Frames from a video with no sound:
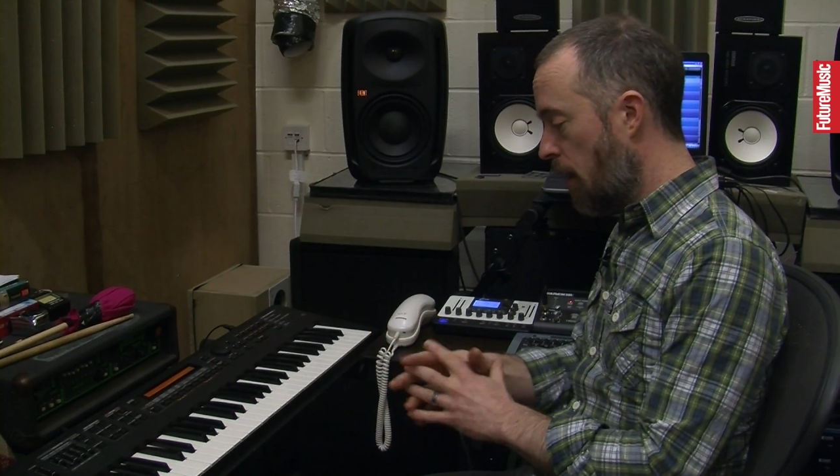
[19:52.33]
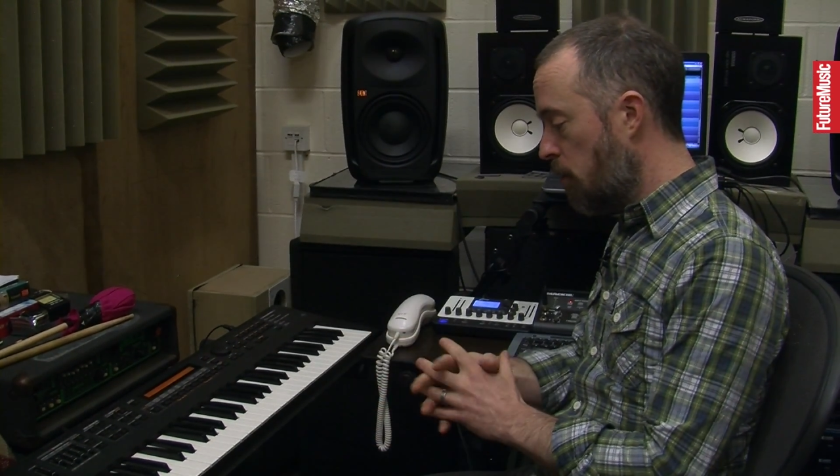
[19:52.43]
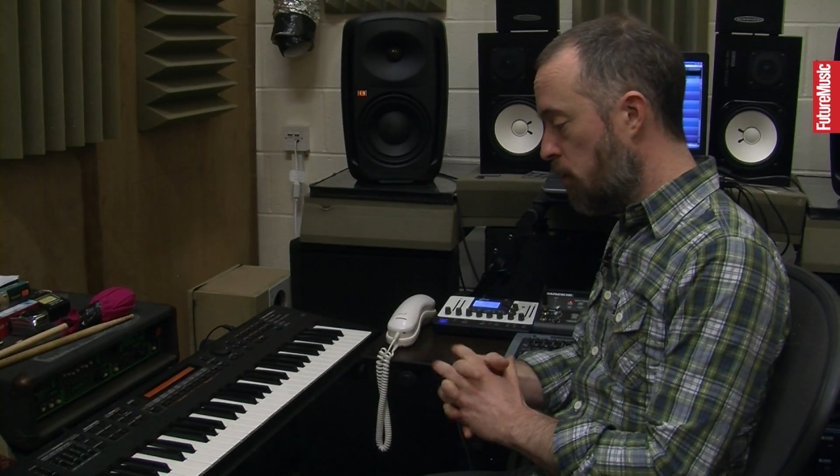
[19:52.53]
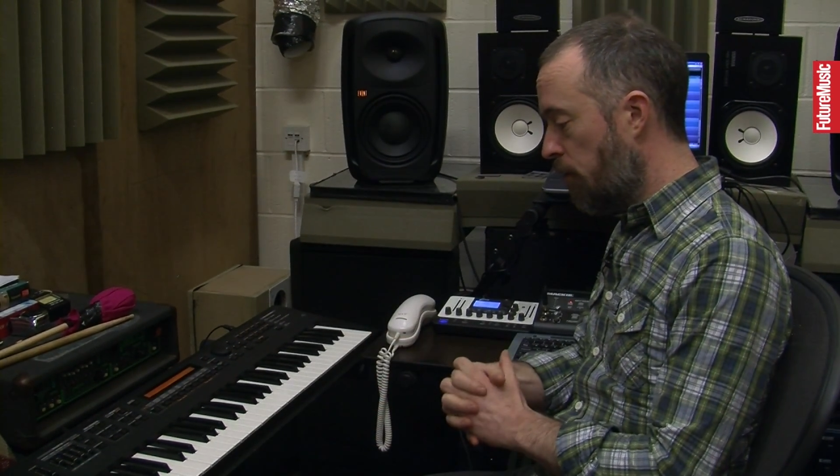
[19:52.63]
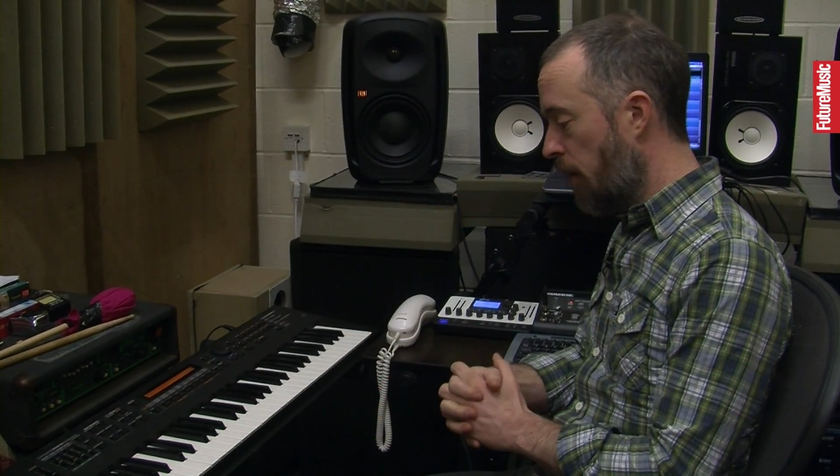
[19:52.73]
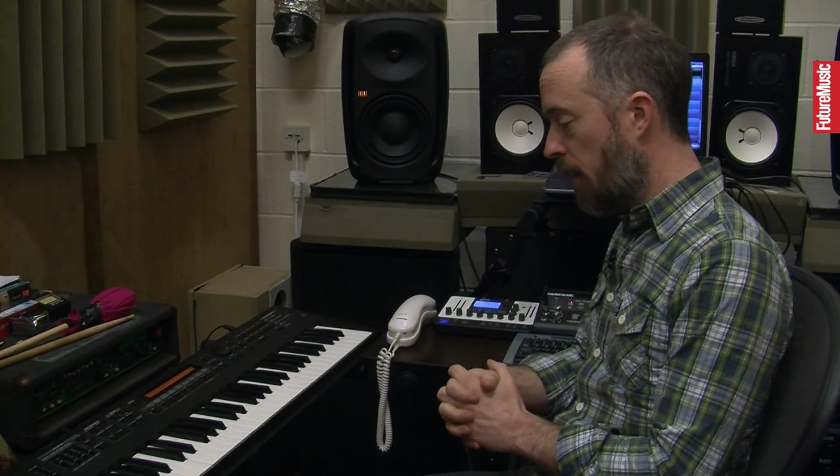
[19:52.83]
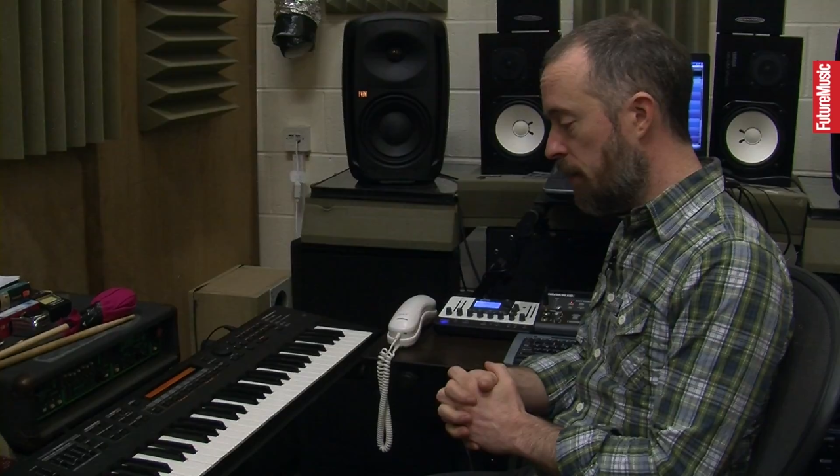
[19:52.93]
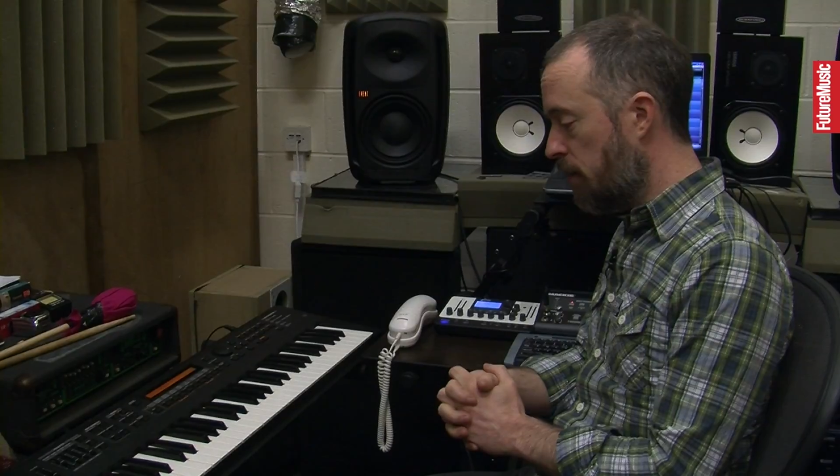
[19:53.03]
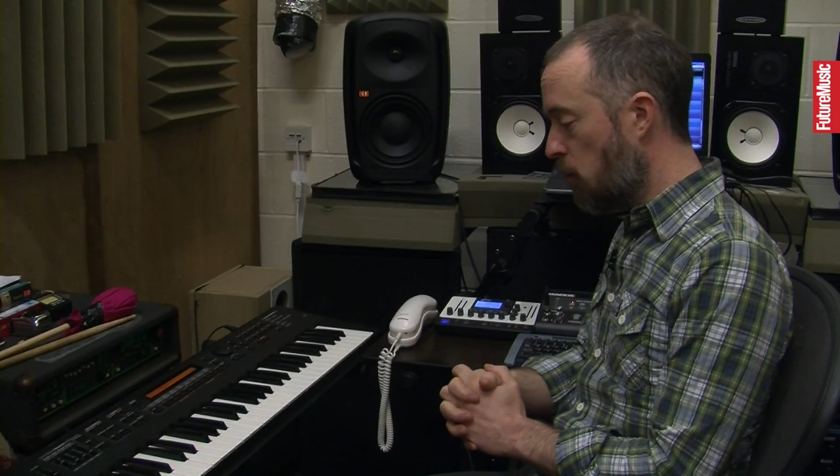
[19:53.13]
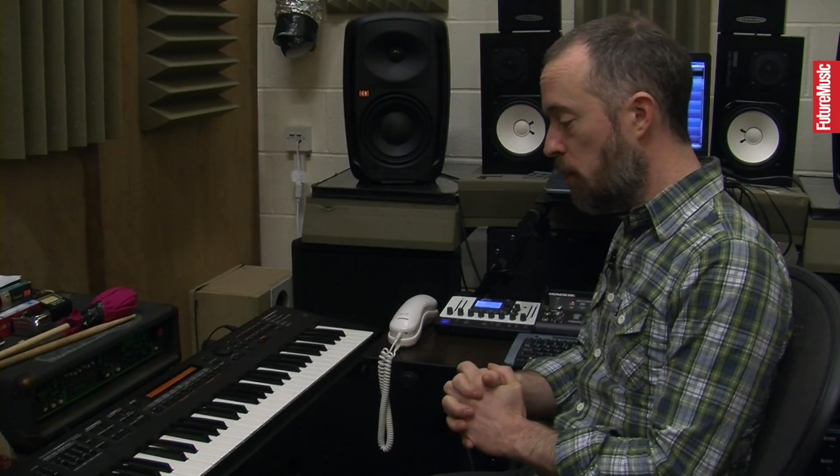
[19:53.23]
which we found
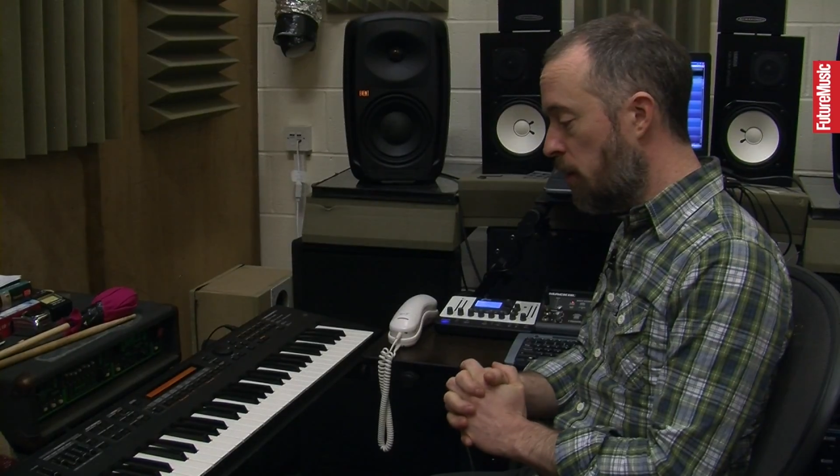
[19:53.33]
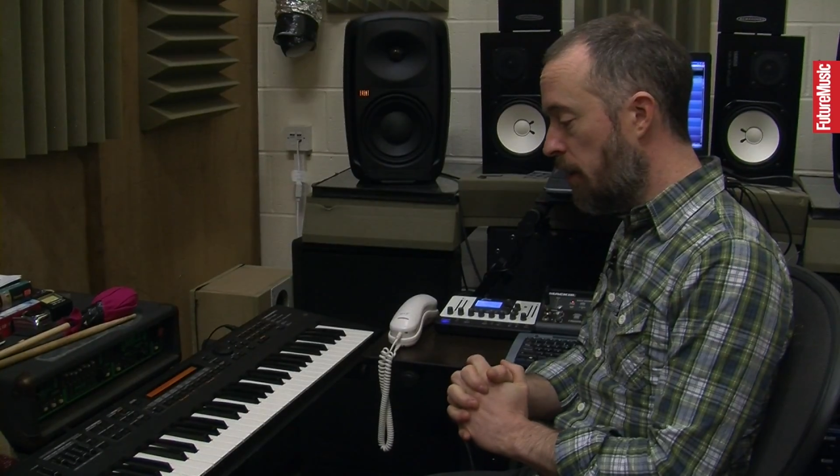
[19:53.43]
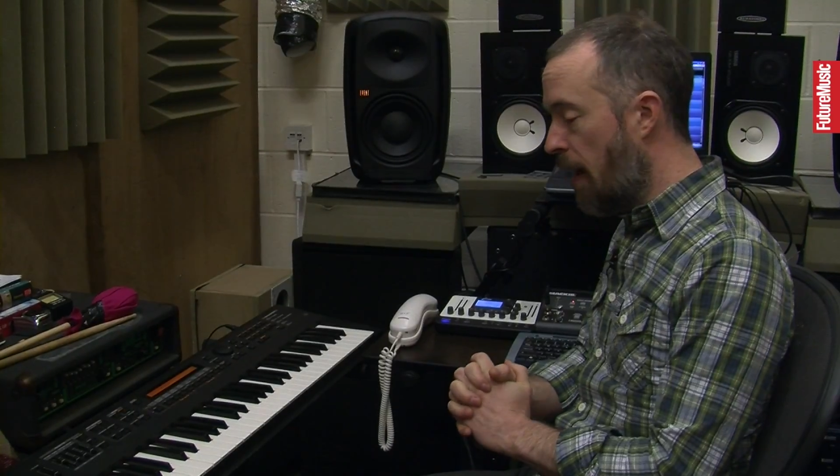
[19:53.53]
has a dominant